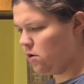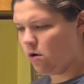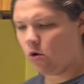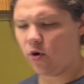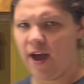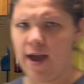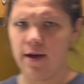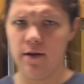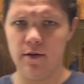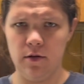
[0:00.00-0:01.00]
Okay,
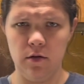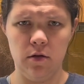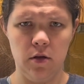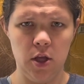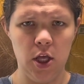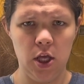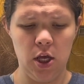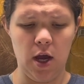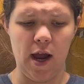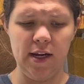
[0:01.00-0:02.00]

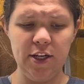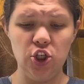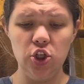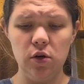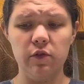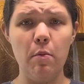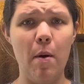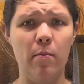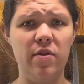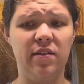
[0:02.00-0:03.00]
I need you to
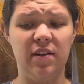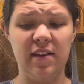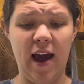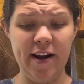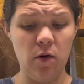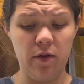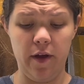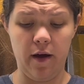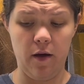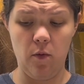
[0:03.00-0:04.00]
remember this because I don't
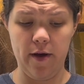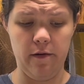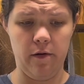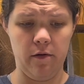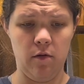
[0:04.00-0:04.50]
think I will.